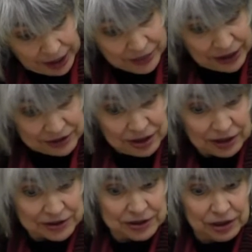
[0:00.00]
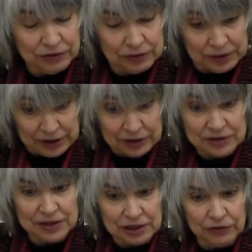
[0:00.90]
That text,
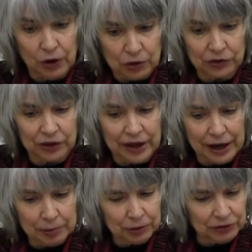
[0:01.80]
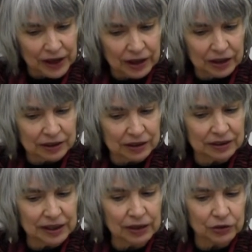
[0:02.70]
his, evokes an apophatic
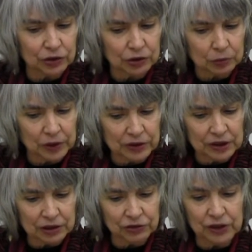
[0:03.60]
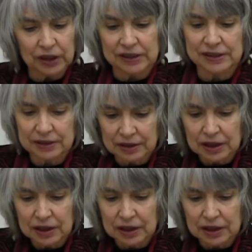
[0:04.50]
encounter with the infinite.